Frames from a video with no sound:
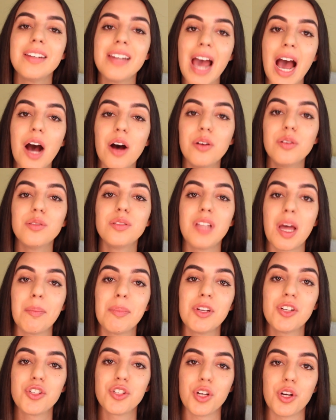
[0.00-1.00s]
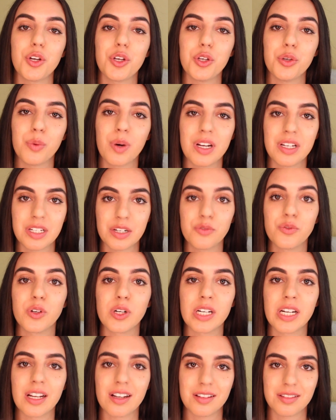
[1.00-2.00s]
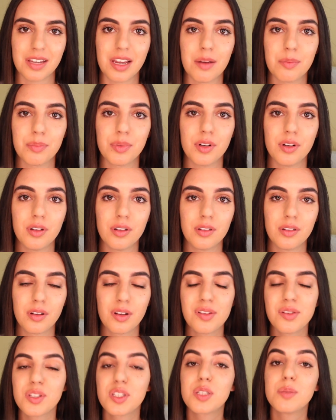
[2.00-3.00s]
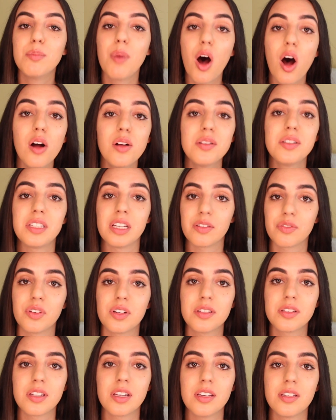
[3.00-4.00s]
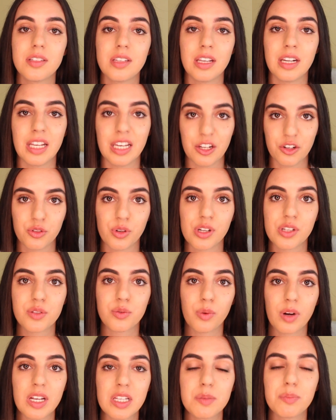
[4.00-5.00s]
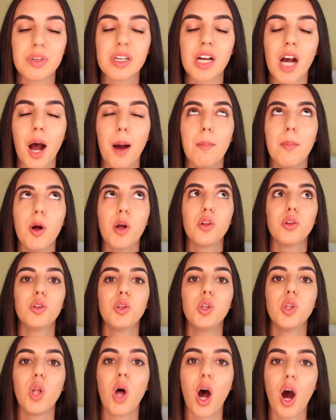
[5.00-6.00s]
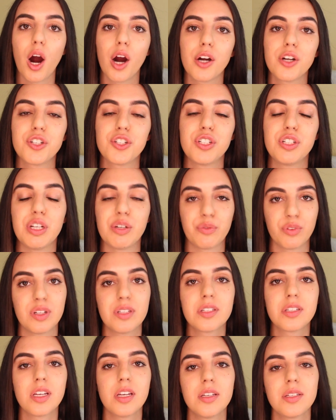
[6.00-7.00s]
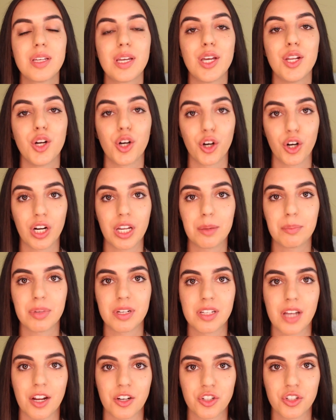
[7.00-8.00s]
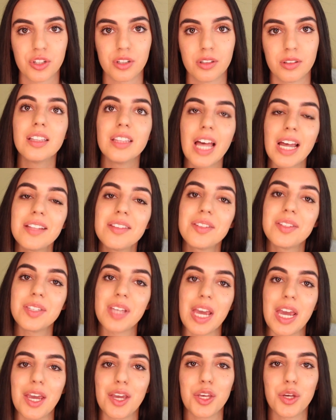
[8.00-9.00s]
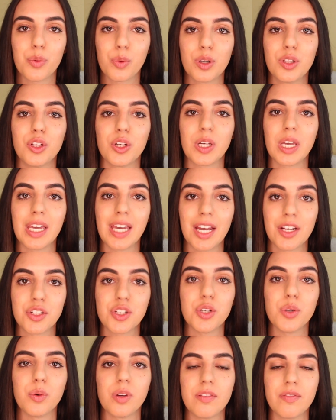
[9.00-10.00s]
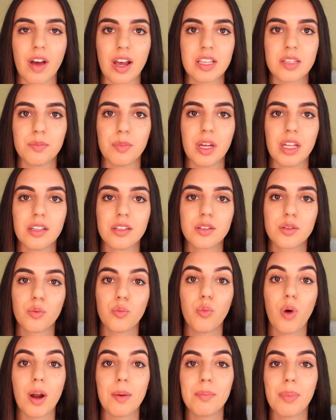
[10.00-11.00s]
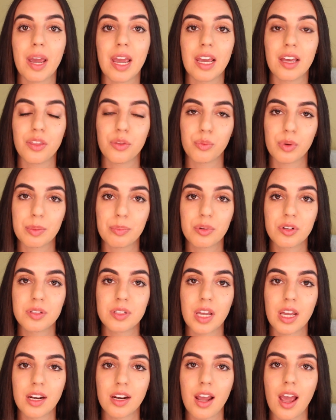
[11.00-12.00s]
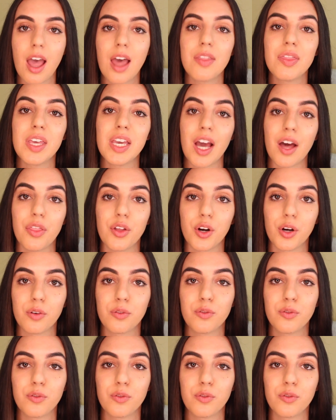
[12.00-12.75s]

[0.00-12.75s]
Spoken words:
Now, let me show you a different example. Small differences in interest rates become large differences in earning potential. Let's say you are looking at 2 investments, one paying 3% and the other